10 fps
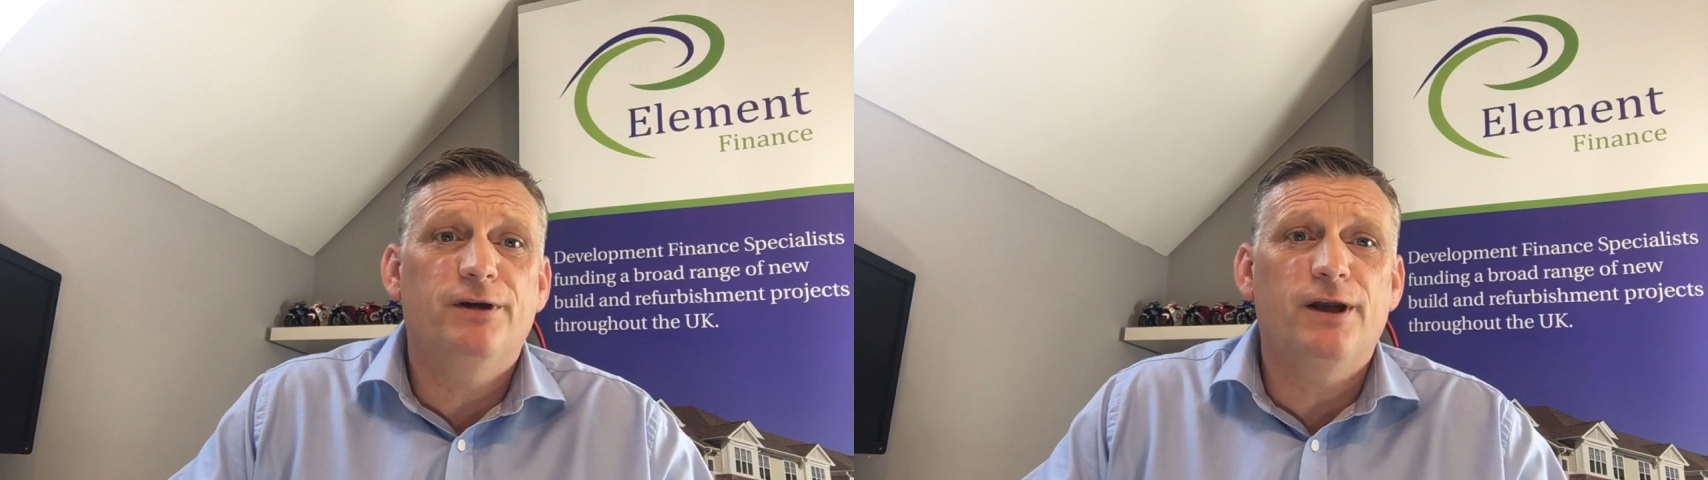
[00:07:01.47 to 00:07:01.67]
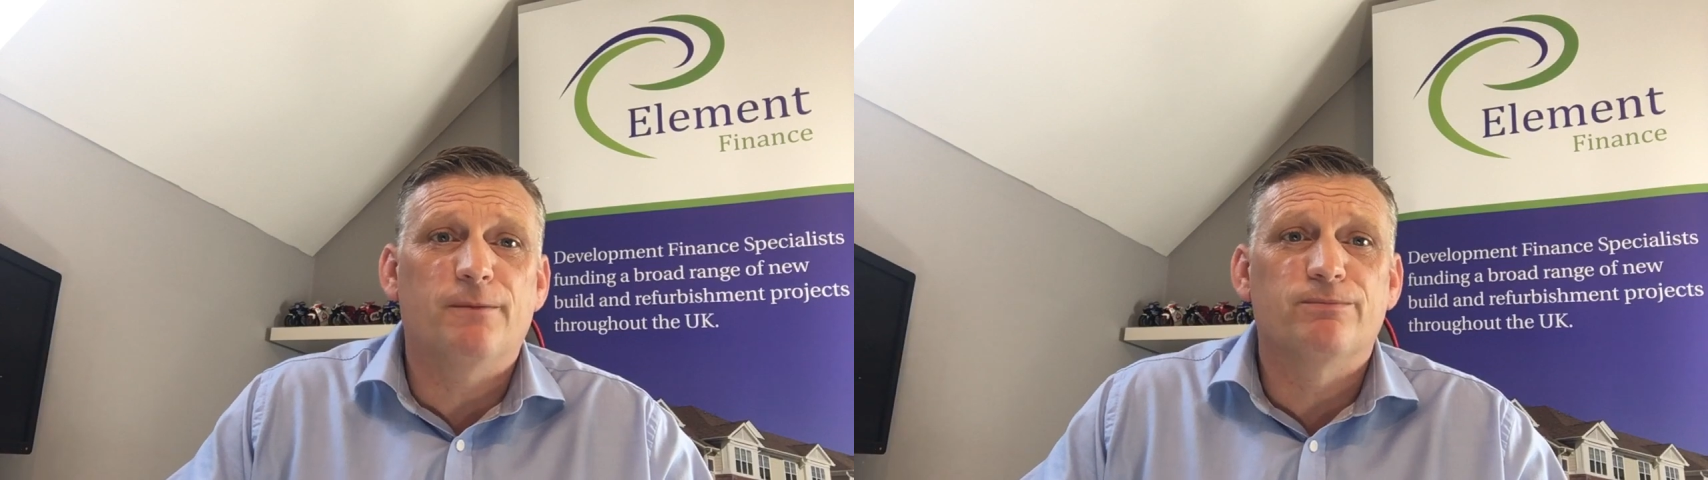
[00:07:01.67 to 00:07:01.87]

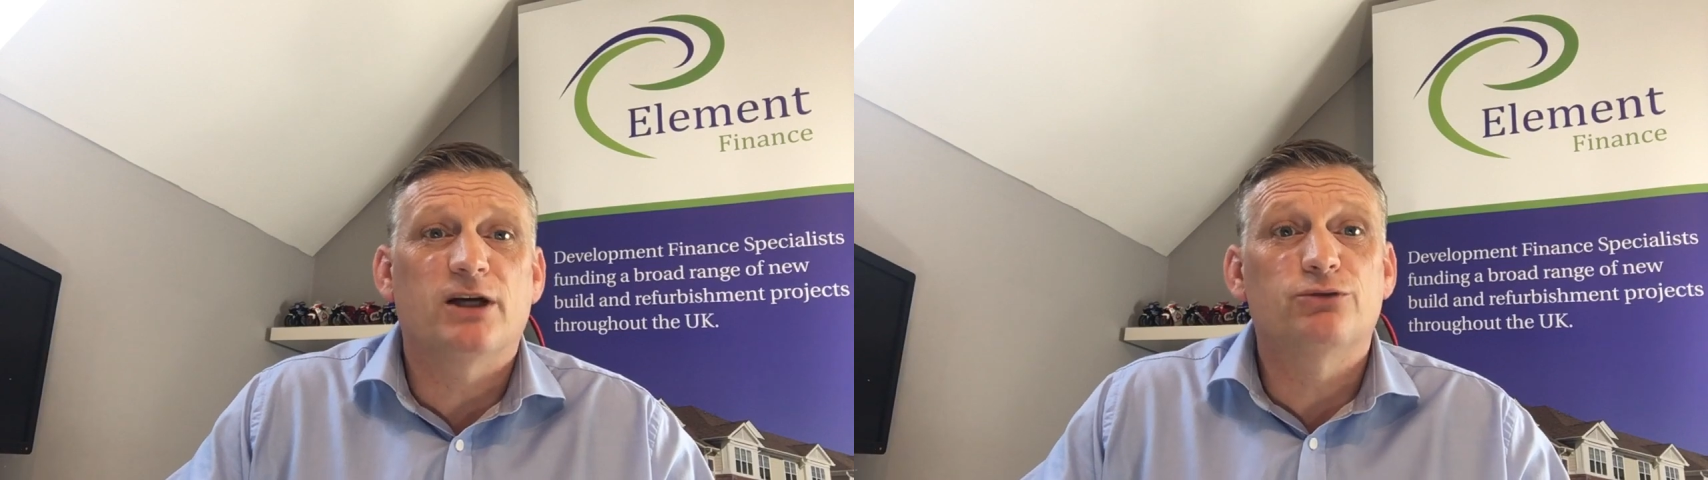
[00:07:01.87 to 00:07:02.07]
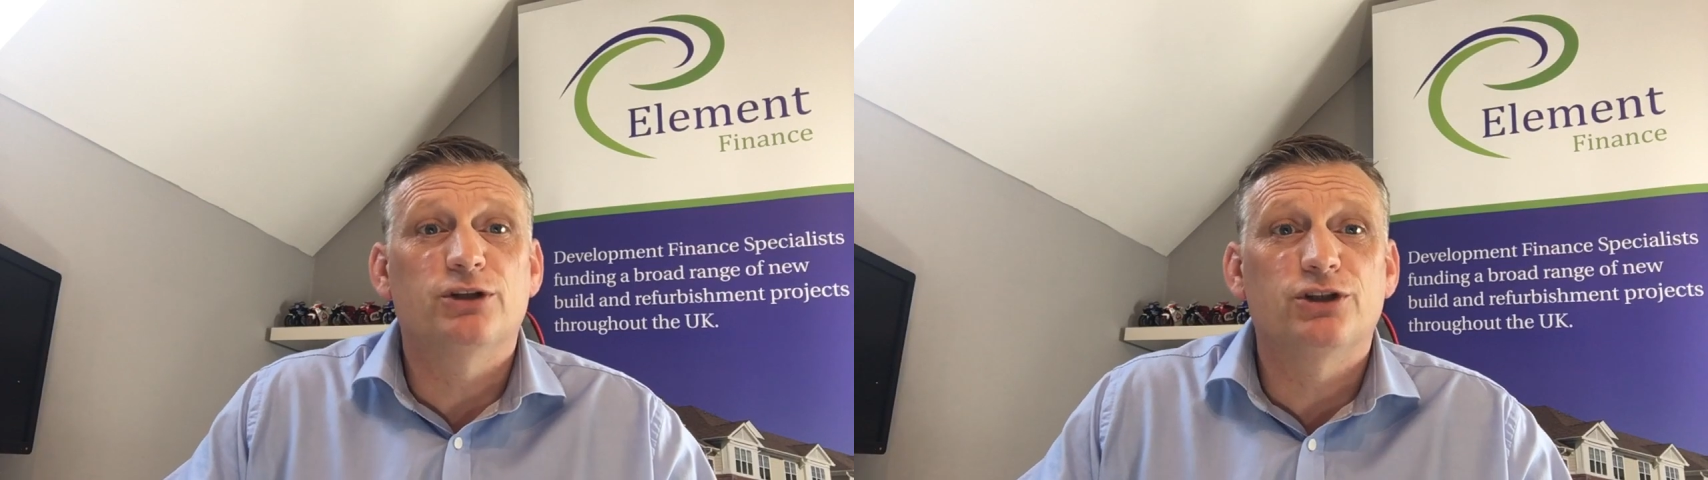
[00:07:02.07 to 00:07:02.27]
video.
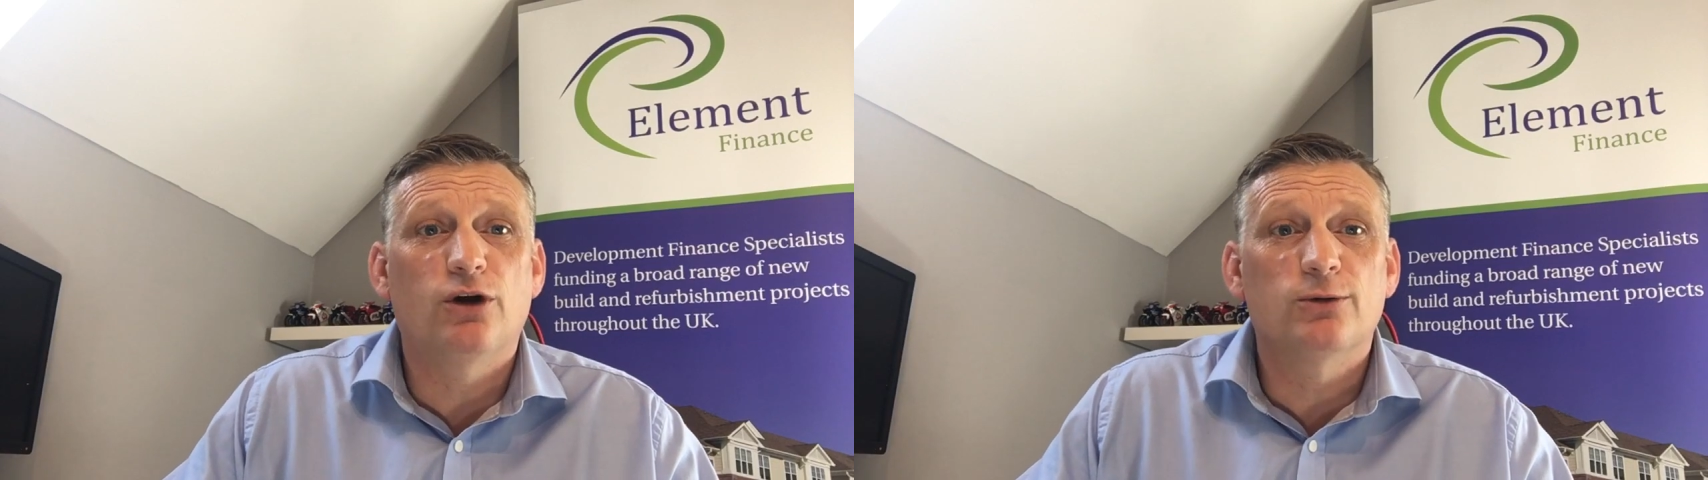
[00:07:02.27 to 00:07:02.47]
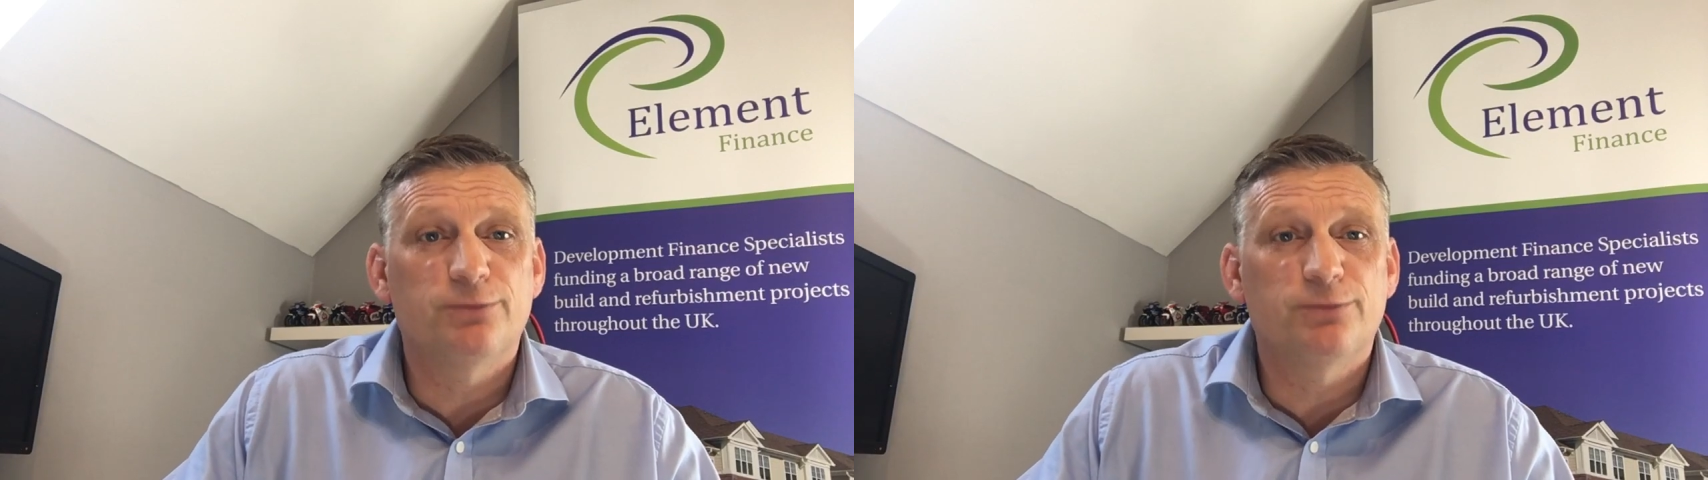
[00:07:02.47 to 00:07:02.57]
That's Richard Knowles